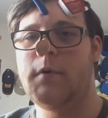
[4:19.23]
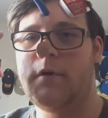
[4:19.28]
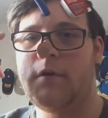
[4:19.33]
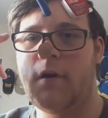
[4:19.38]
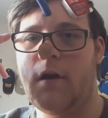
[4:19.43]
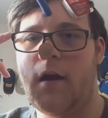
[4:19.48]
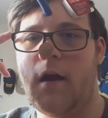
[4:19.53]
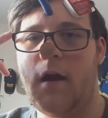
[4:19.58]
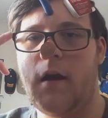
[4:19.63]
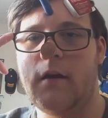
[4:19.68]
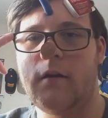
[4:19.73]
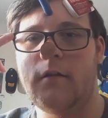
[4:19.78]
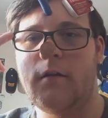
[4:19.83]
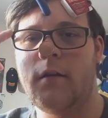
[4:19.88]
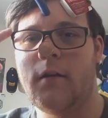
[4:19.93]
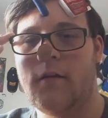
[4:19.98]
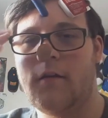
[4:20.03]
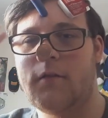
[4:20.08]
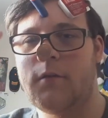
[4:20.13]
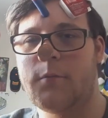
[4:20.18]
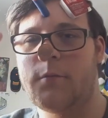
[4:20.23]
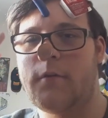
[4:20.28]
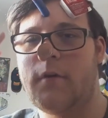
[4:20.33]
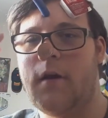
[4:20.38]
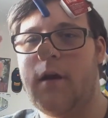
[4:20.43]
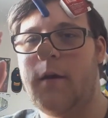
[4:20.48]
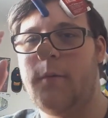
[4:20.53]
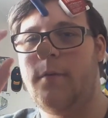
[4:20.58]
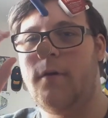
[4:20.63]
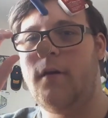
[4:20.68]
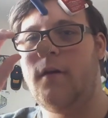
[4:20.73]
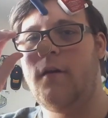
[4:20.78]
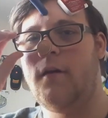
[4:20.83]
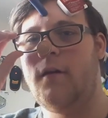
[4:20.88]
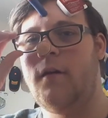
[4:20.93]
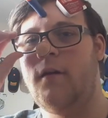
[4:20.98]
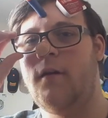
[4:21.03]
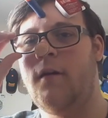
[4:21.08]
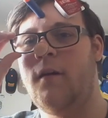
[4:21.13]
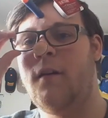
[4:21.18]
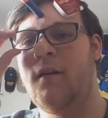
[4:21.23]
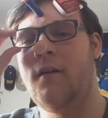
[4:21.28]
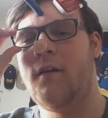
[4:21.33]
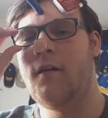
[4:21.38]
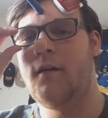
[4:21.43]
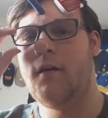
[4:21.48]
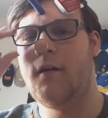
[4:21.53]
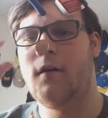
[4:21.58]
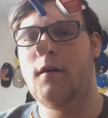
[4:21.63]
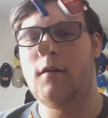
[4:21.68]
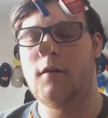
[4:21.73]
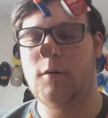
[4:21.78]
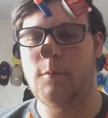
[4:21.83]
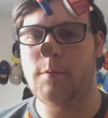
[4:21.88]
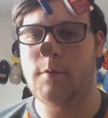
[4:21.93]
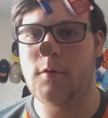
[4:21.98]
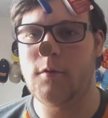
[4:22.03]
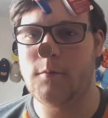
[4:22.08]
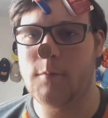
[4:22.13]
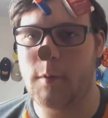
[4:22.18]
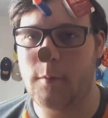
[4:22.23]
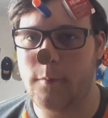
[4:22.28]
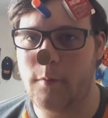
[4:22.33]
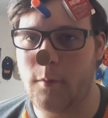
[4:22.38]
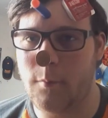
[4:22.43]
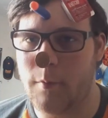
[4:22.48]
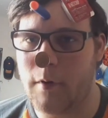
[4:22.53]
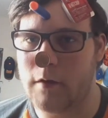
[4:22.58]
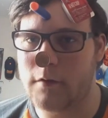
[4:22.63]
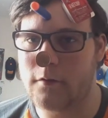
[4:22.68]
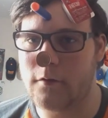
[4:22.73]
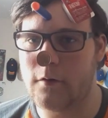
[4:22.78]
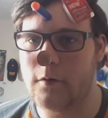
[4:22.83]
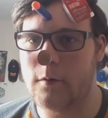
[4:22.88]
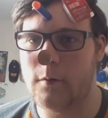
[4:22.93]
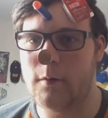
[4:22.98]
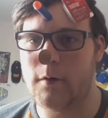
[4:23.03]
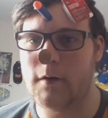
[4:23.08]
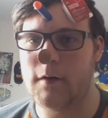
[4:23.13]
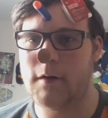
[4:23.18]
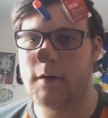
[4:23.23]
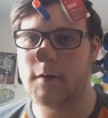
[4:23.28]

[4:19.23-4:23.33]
BJH, subscribe to become a member of the Brass Crew.